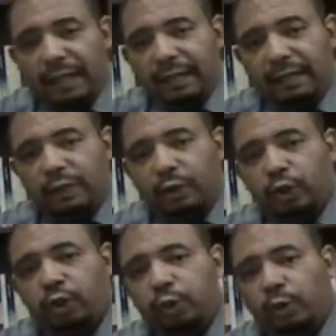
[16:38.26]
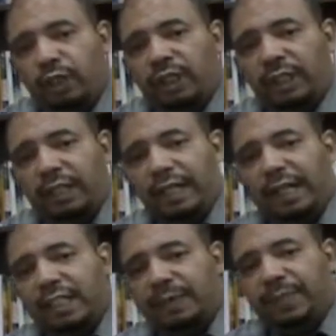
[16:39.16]
the short story,
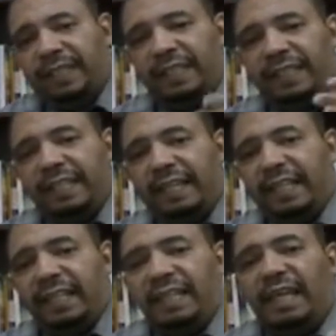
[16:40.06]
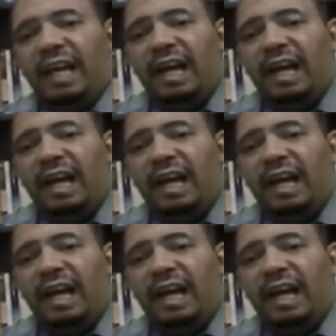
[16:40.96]
speaking in the